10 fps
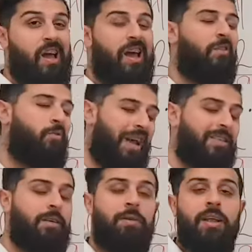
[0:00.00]
If we
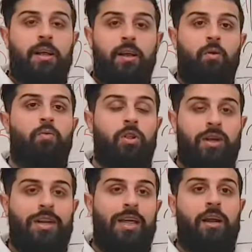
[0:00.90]
estimate it, we're
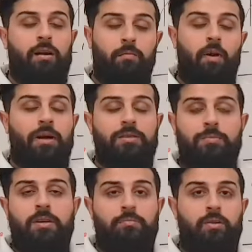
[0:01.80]
looking at an approximate
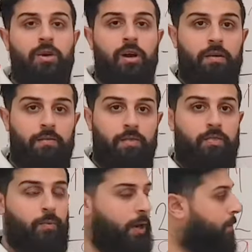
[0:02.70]
number of
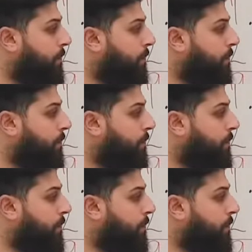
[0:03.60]
3.